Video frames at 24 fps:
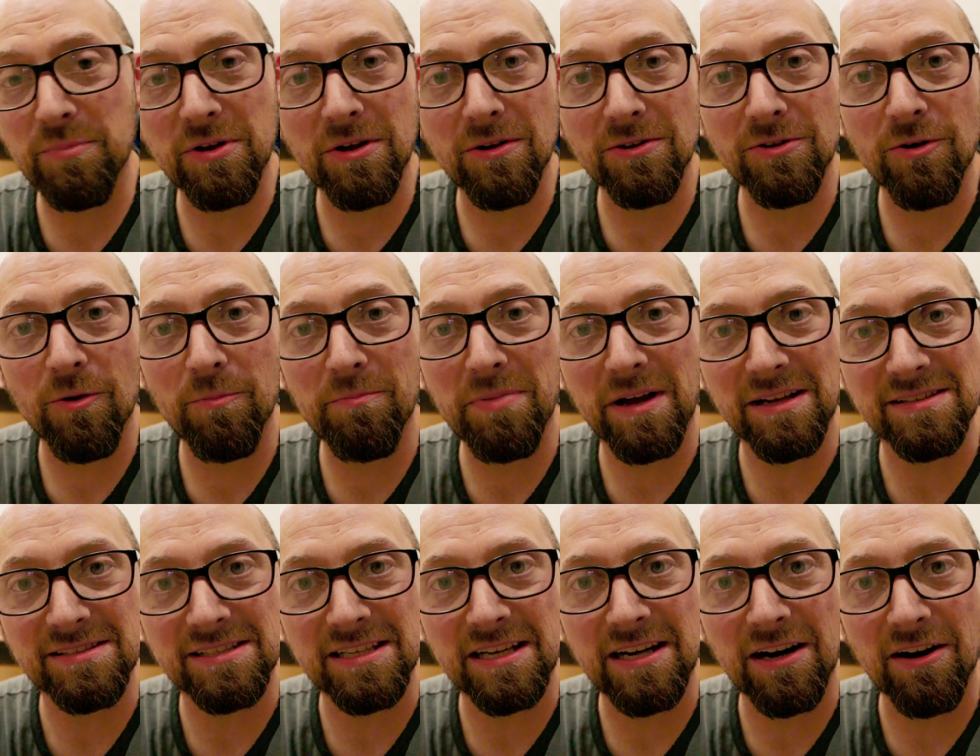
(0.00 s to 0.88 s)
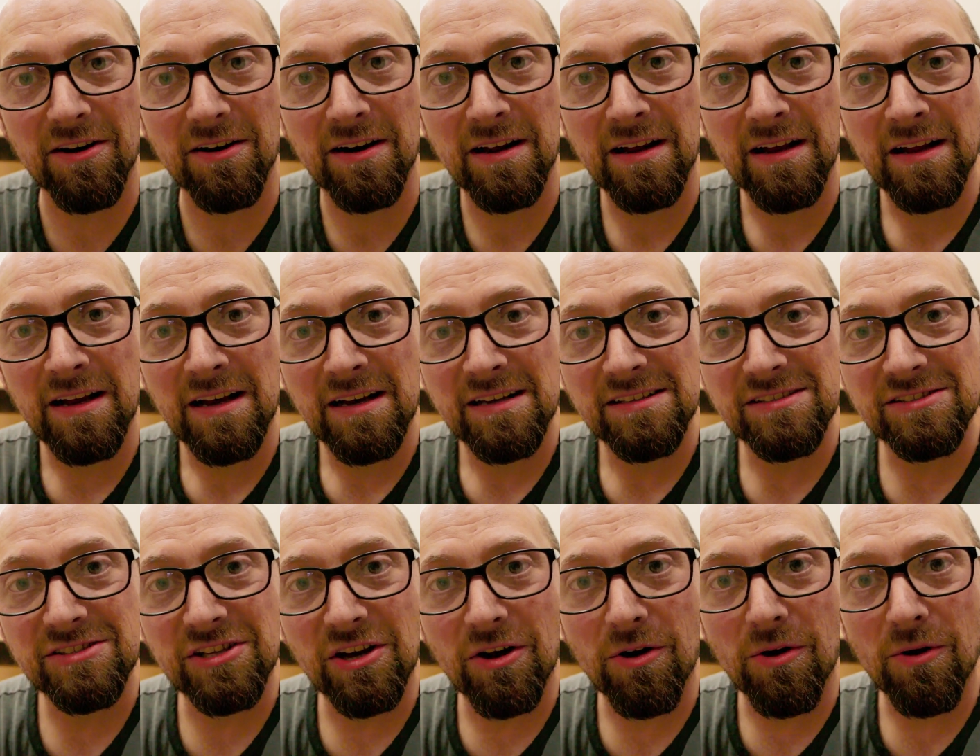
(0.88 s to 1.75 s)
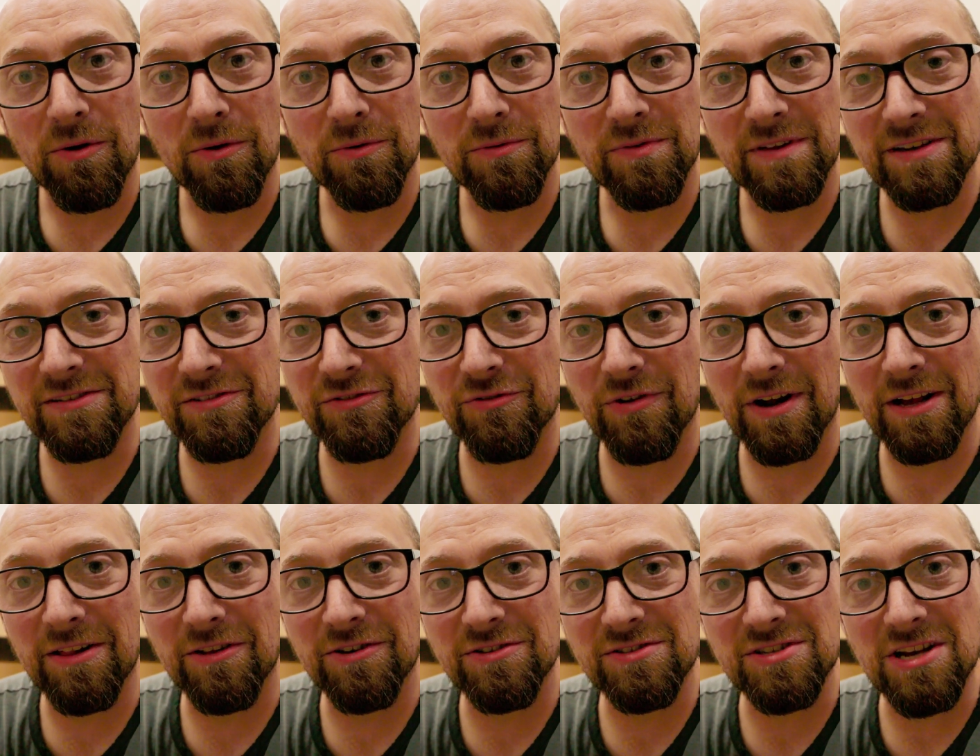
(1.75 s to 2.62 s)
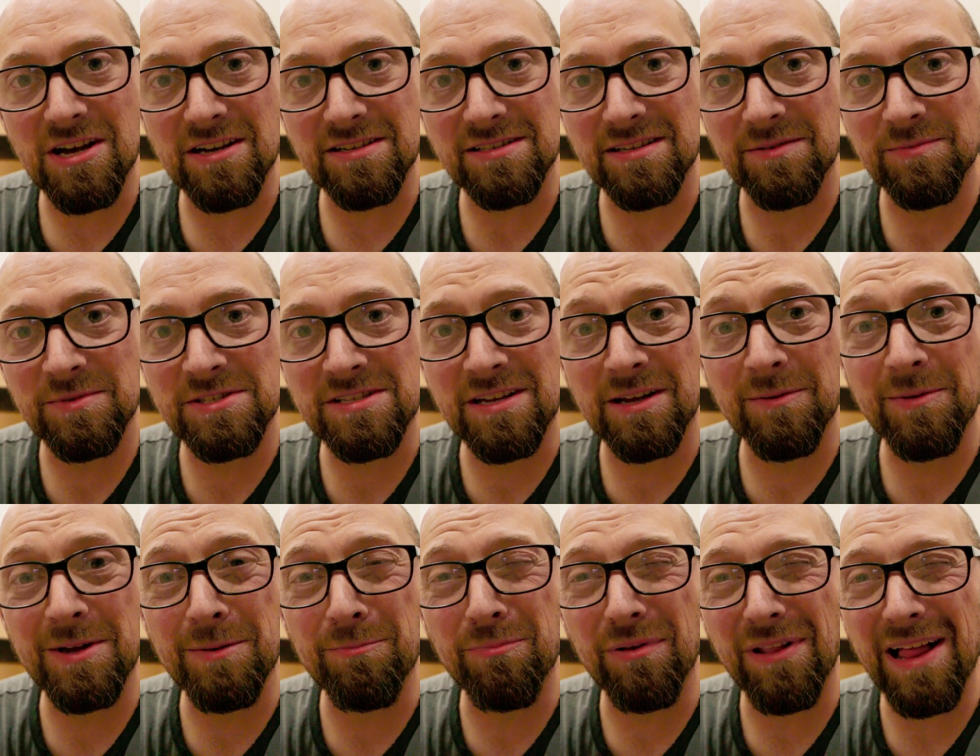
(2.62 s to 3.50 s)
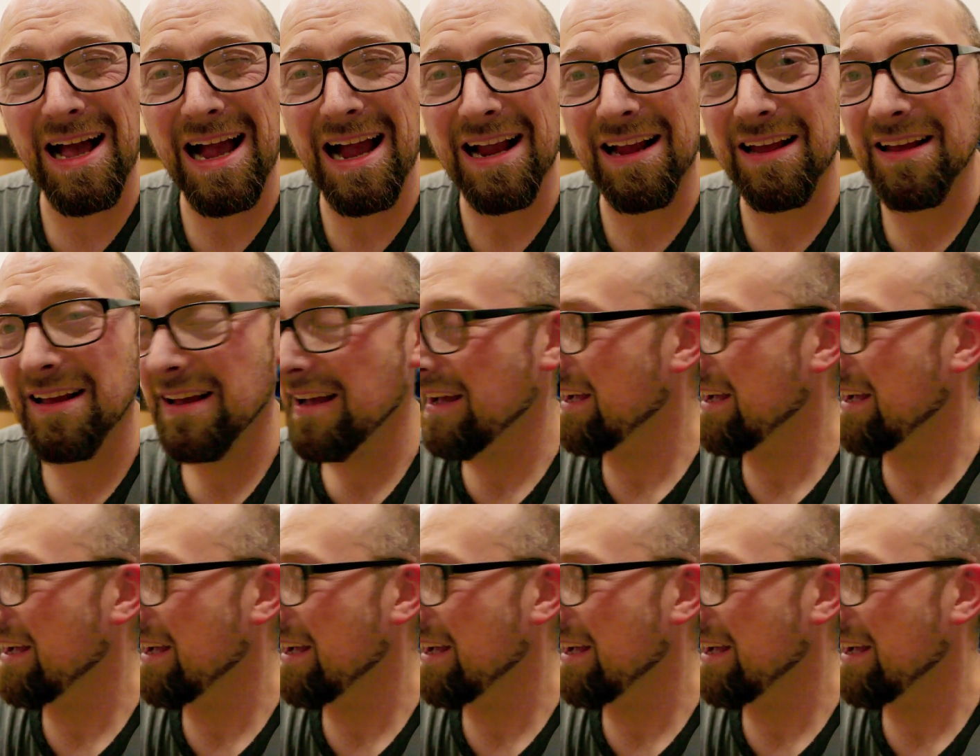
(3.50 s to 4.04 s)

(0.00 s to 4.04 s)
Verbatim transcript: build old Bessie here. So this trailer's awesome. It's gonna be black.